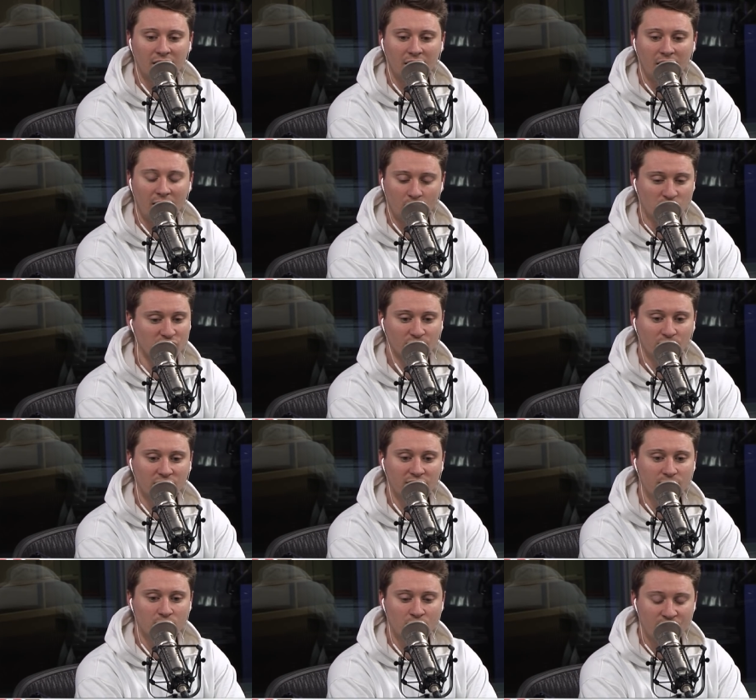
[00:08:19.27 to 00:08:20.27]
it was a
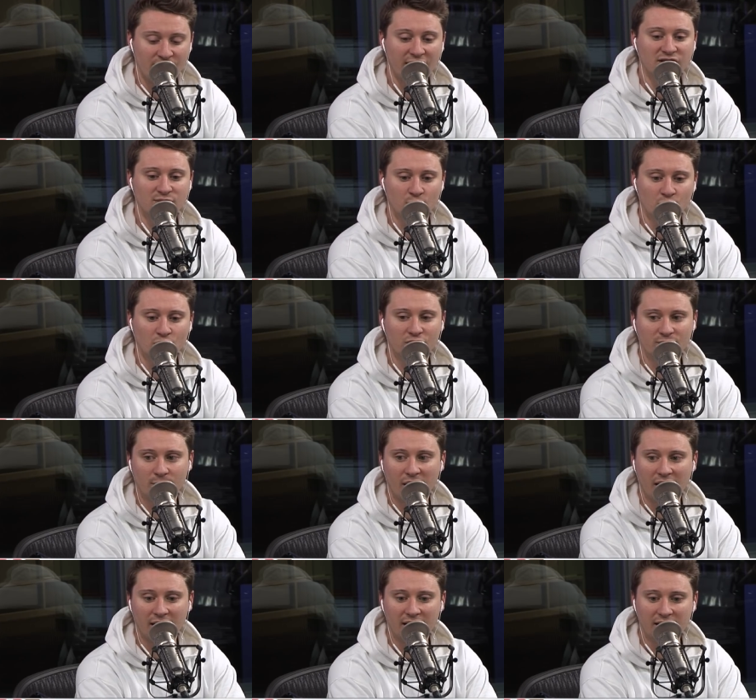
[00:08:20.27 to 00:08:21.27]
really nice move
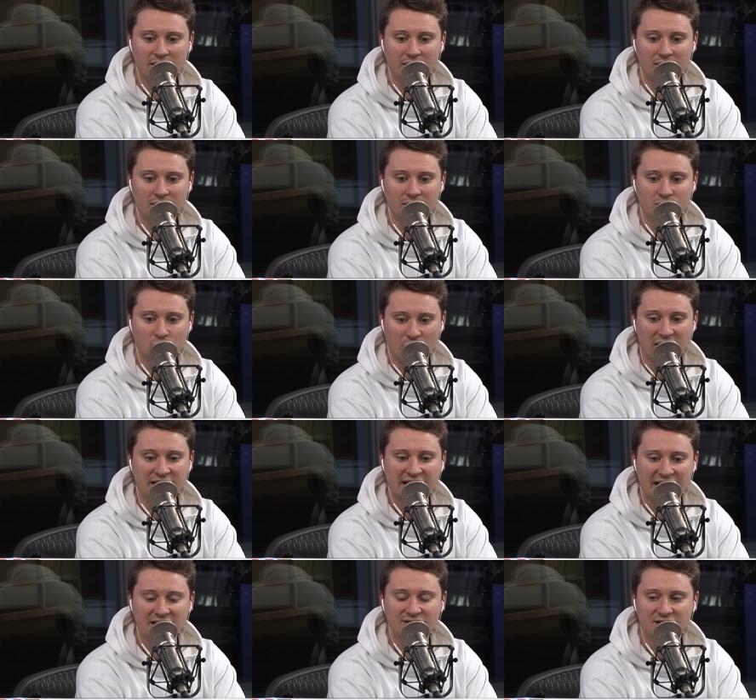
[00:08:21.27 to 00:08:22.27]
by Dwane
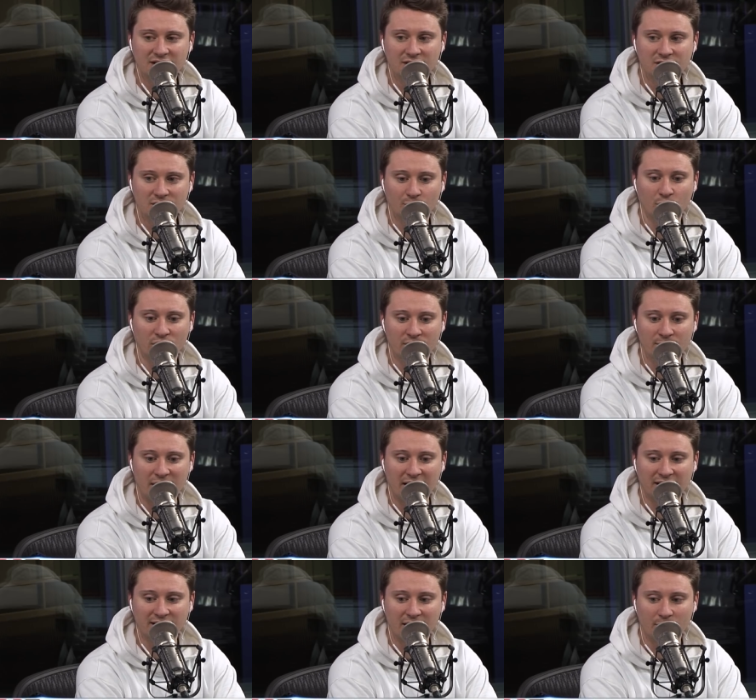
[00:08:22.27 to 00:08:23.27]
Casey to put him
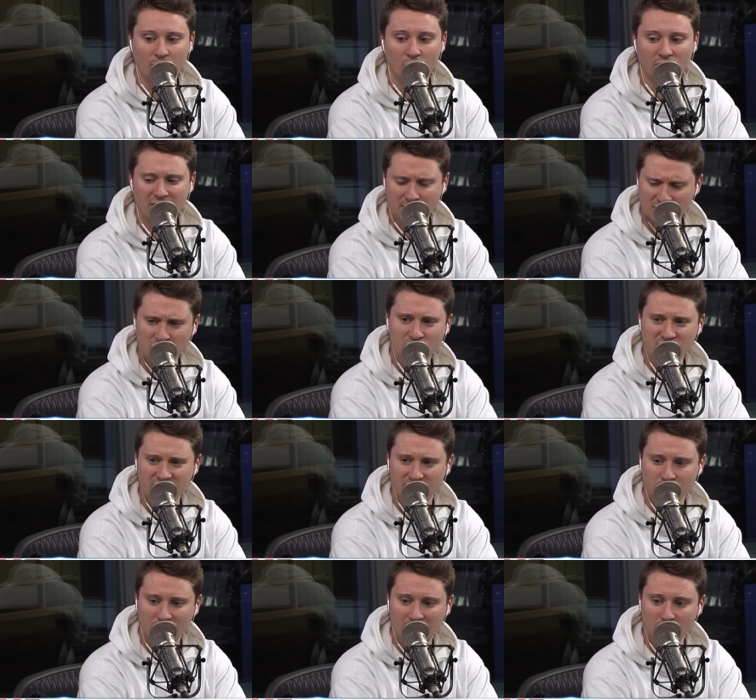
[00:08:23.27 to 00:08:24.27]
back in that ball game. And you said
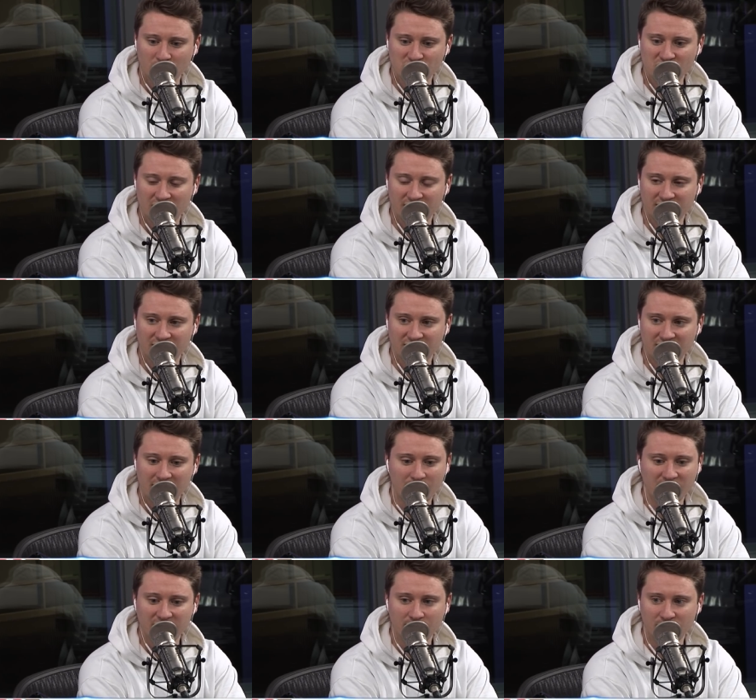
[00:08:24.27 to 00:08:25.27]
the crowd was chanting his
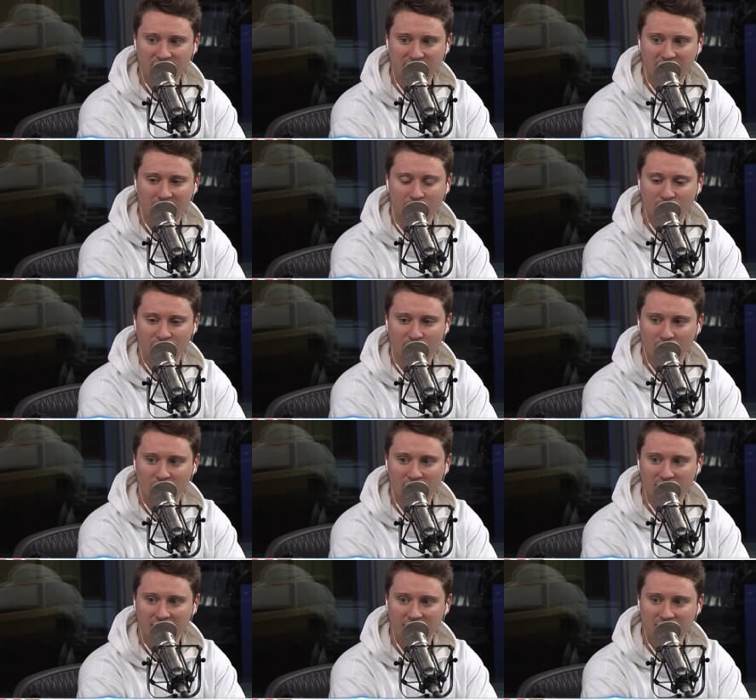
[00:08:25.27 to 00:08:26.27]
name. I didn't pick that up on the
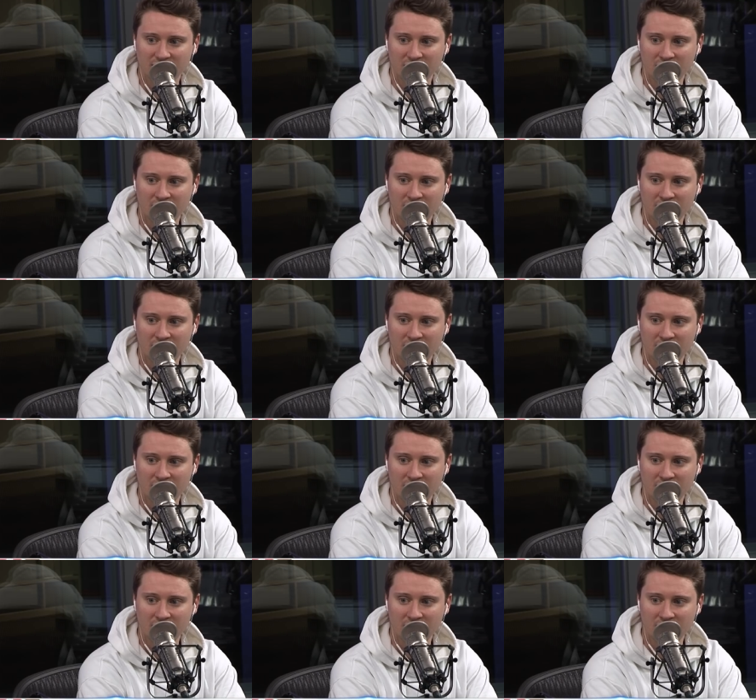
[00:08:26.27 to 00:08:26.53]
broadcast.